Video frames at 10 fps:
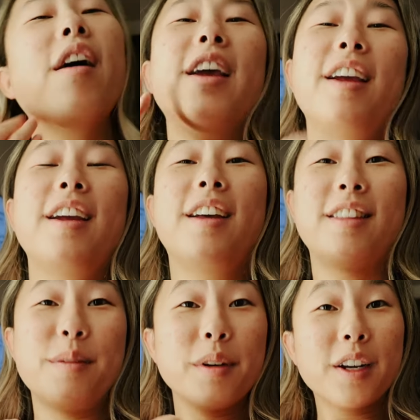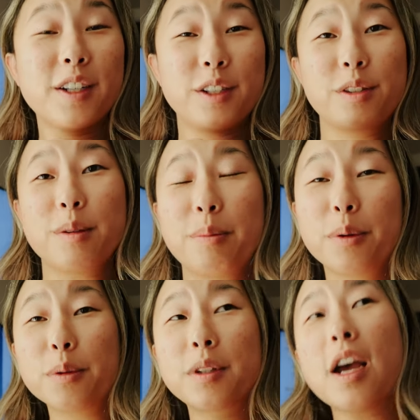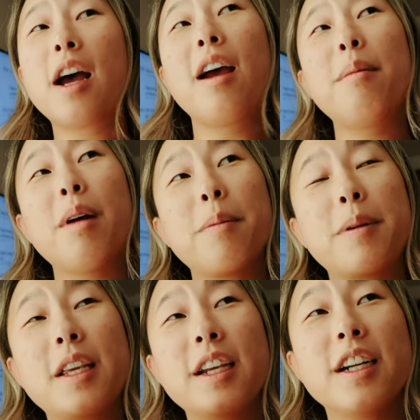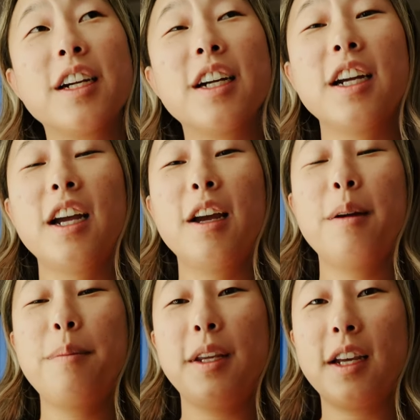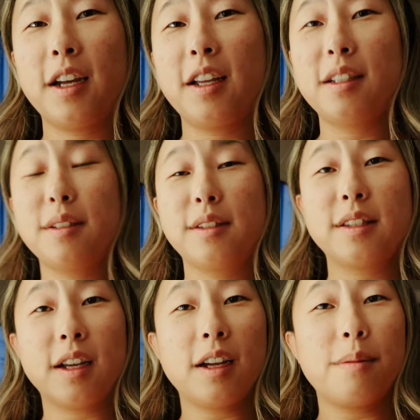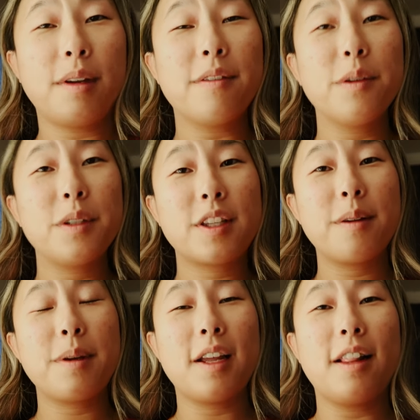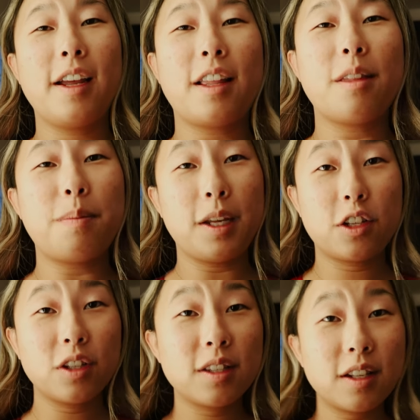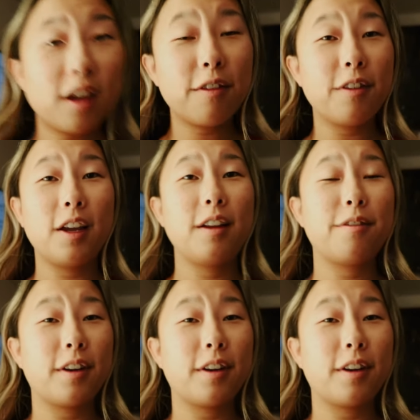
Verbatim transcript: oh yeah, yeah, yeah. Then we're gonna do some pool time up here because um, everyone's gonna be at like the beach and stuff. And